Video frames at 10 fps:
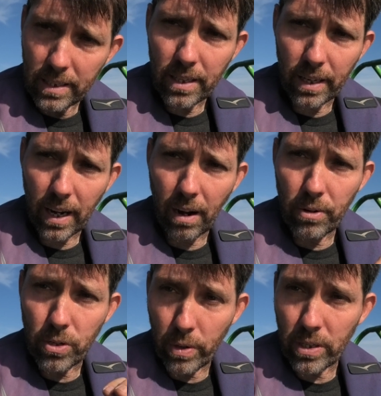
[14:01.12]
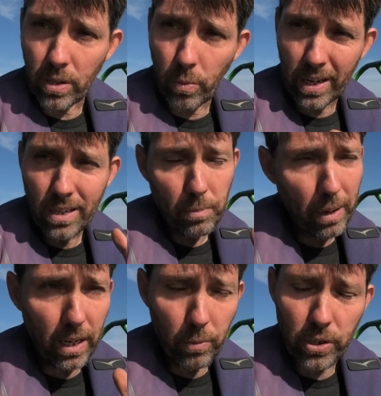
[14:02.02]
into the current or into the wind,
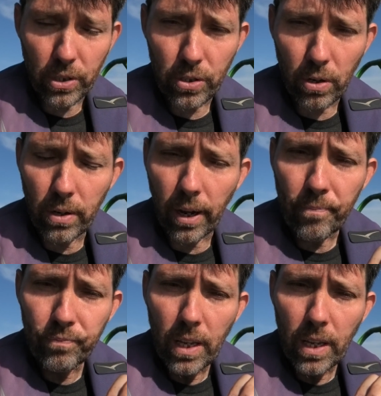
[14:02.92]
depending which is stronger,